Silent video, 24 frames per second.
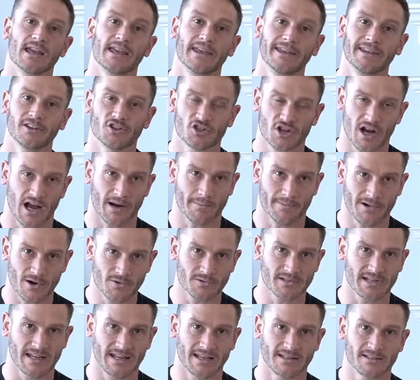Heat shock
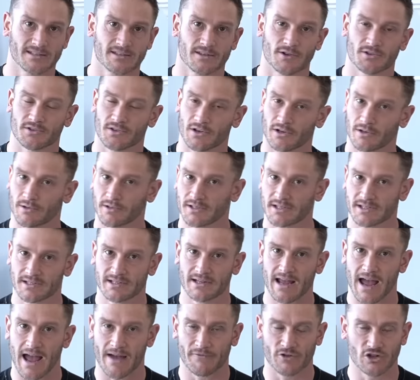proteins, those little
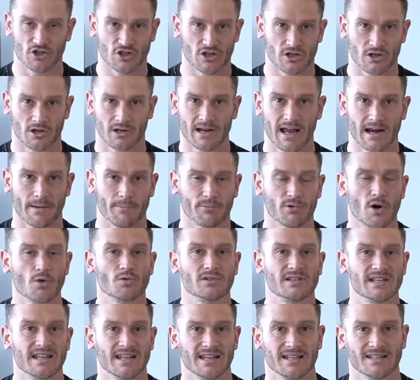scavenger kind of
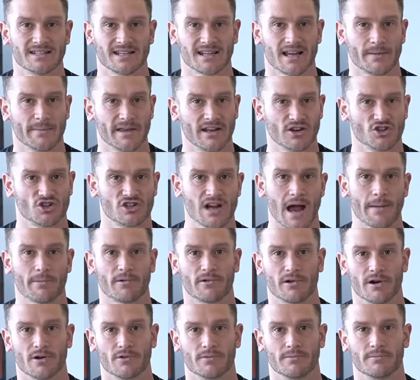proteins that come in and
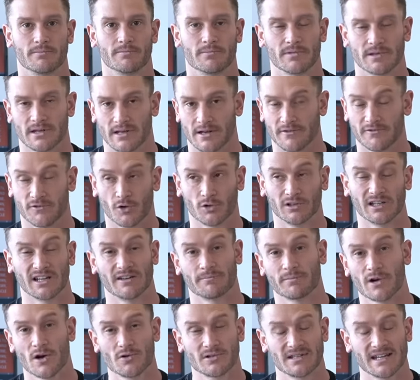chaperone the folding
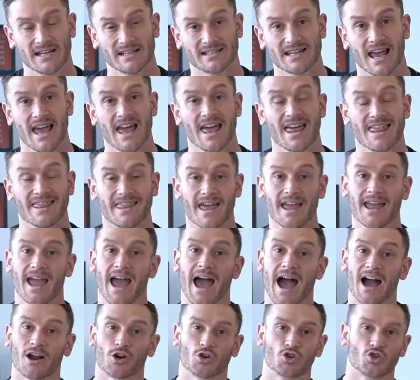of proteins, they
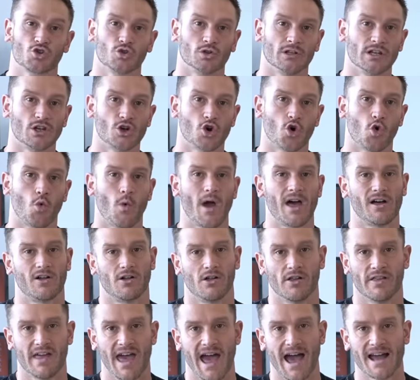actually
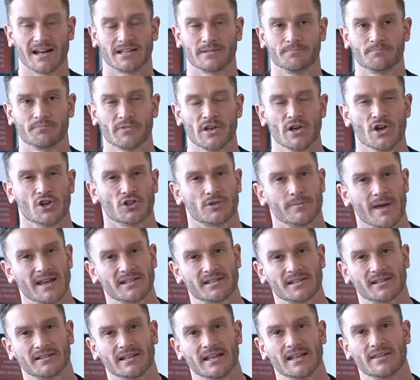quell that. So
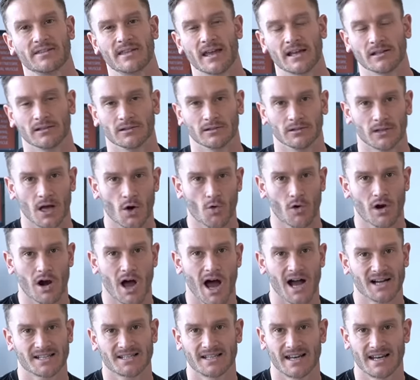basically, they lower
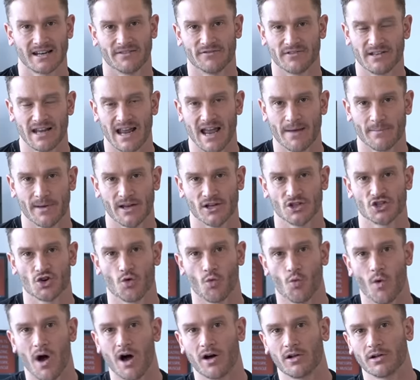oxidative damage
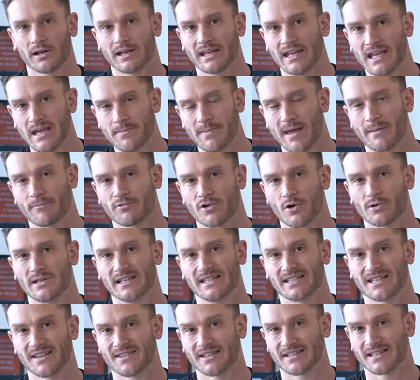while keeping
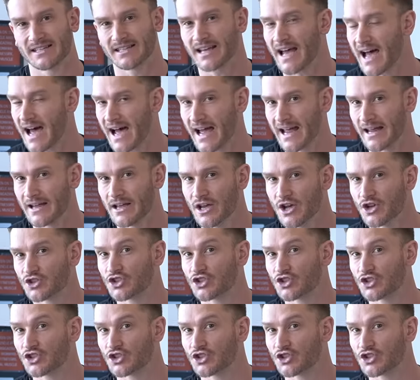protein synthesis high.